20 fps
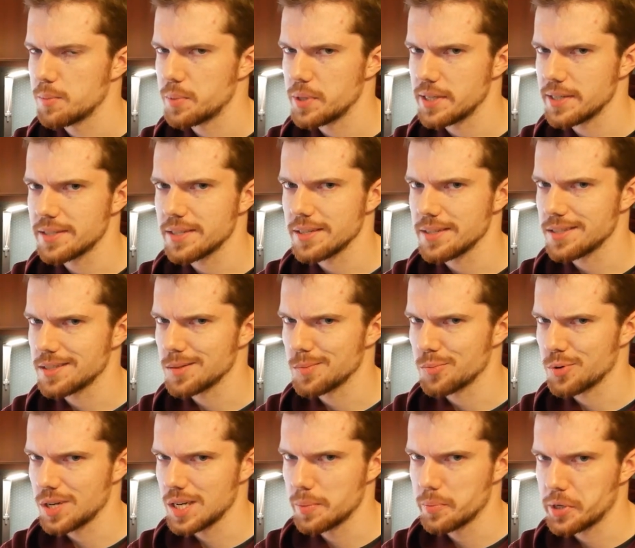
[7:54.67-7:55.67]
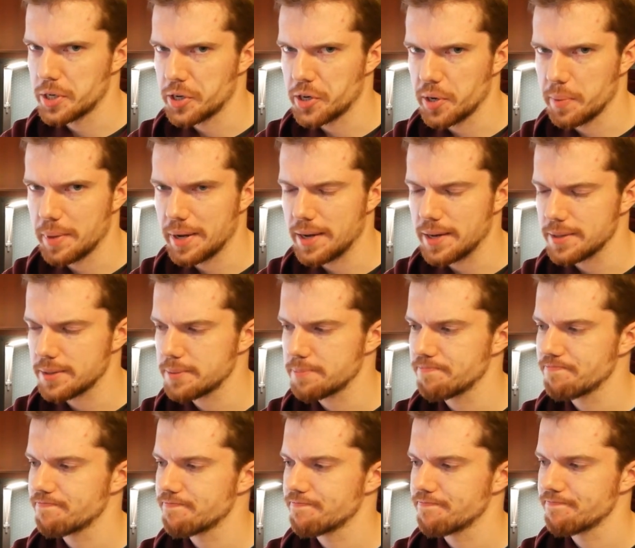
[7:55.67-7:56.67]
based on some preliminary math.
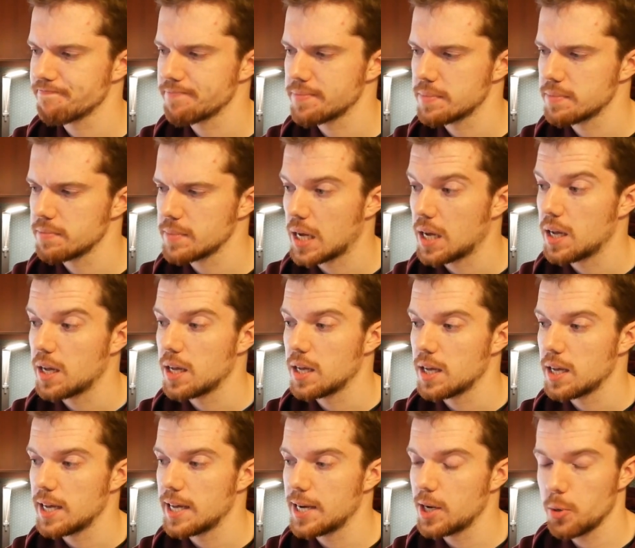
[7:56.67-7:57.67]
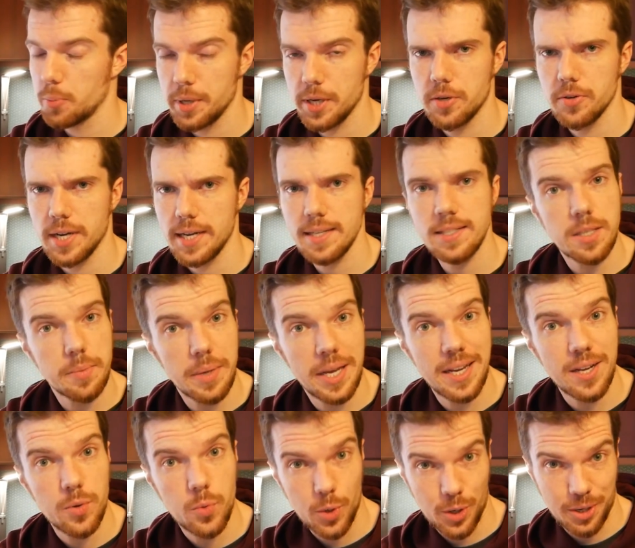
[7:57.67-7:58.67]
And it would be great to make
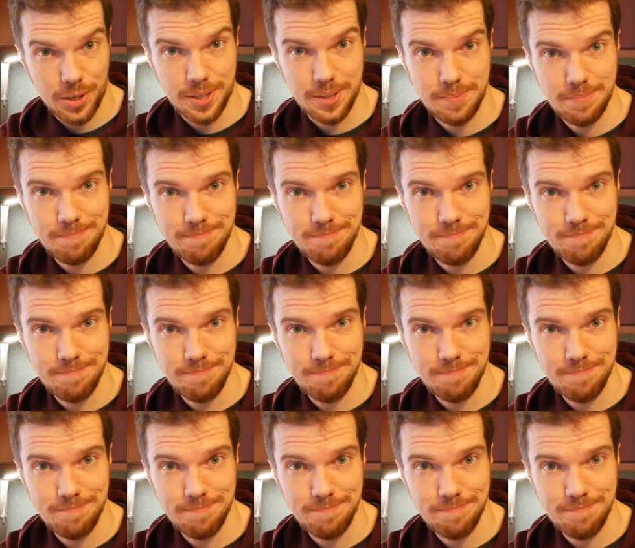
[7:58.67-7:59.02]
it work.